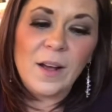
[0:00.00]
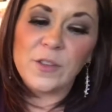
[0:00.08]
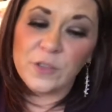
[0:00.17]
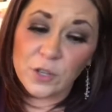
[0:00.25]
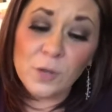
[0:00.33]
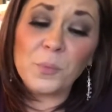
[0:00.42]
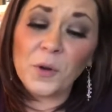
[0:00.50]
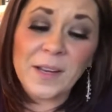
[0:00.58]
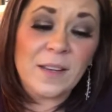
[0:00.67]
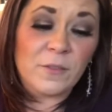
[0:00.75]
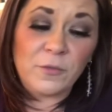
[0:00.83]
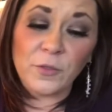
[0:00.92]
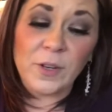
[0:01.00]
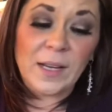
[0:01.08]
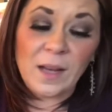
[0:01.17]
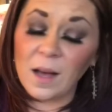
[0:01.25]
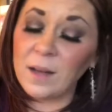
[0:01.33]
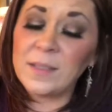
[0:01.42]
They're breaking
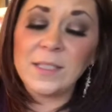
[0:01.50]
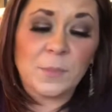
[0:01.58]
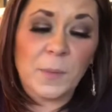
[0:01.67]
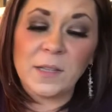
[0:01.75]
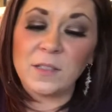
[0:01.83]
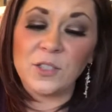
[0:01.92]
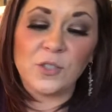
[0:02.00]
free. Unexpected